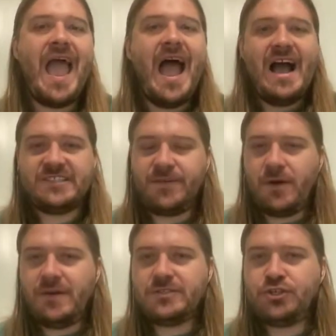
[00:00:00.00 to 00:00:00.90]
As
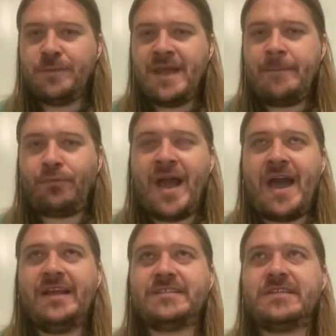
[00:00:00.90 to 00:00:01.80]
far as Germaine
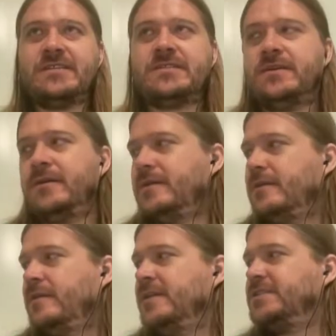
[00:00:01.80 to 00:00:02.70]
Pratt is concerned,
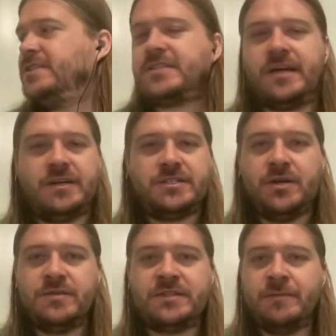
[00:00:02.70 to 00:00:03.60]
this just kind of
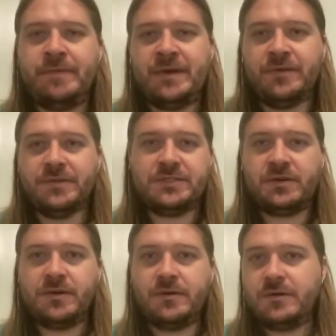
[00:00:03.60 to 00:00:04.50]
shows that the Bengals
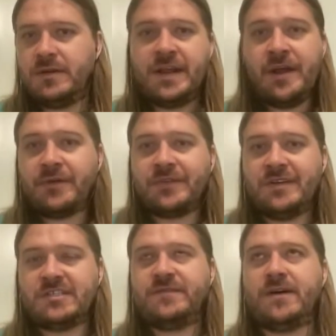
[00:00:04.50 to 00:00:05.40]
are inherently
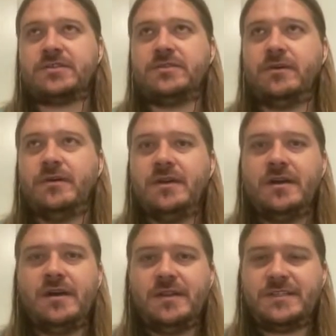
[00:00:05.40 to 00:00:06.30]
dysfunctional.
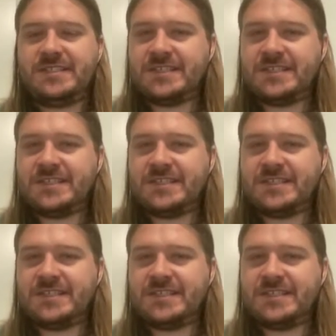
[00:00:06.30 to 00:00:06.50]
This is a